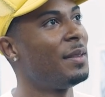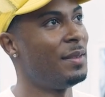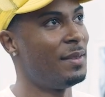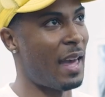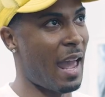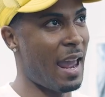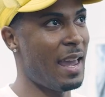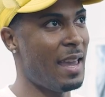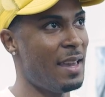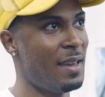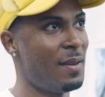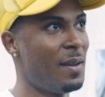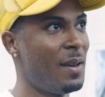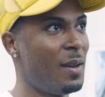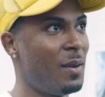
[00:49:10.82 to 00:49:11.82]
they
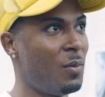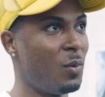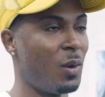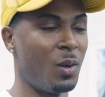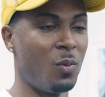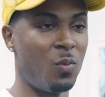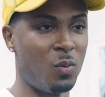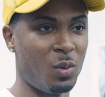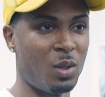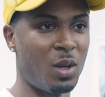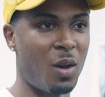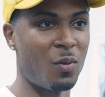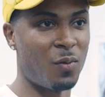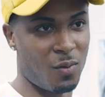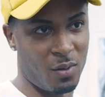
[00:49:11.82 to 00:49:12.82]
were, you
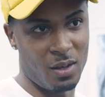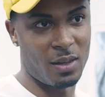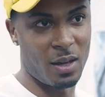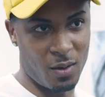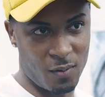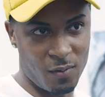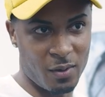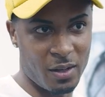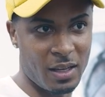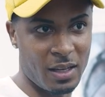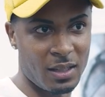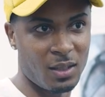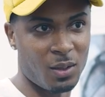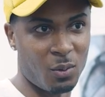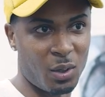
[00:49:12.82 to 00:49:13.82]
know, they're
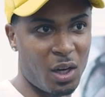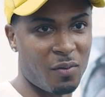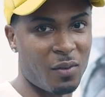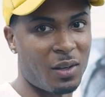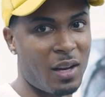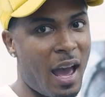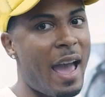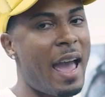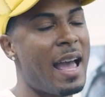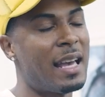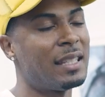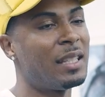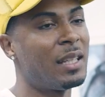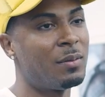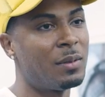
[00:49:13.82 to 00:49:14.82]
friends or whatever, and I
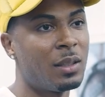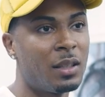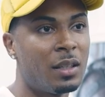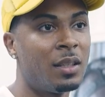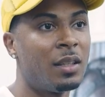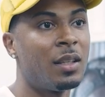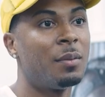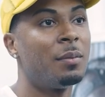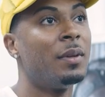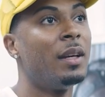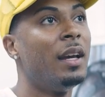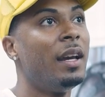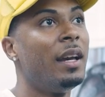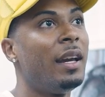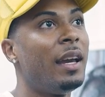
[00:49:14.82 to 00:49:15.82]
asked them to come
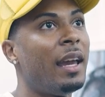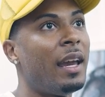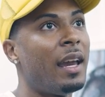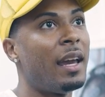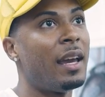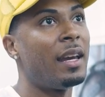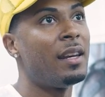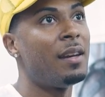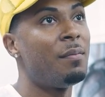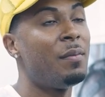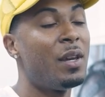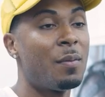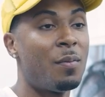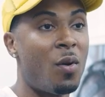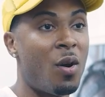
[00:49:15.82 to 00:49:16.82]
and
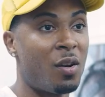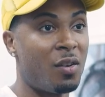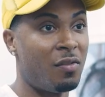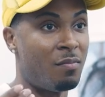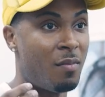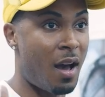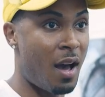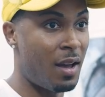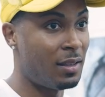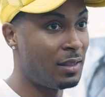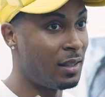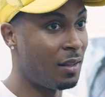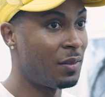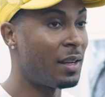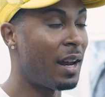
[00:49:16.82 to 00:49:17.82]
be a part of my
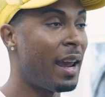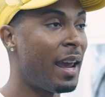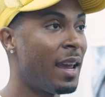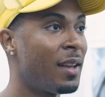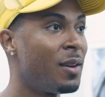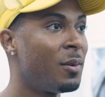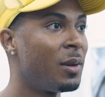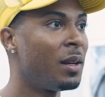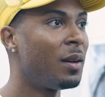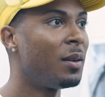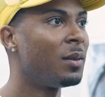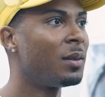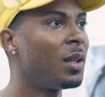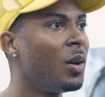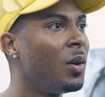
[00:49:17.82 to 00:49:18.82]
stuff that I had going
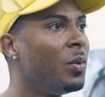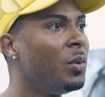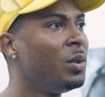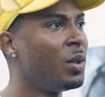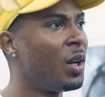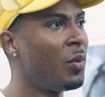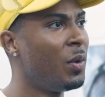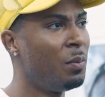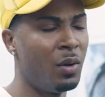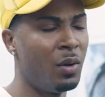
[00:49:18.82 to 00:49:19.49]
on. So, you know, we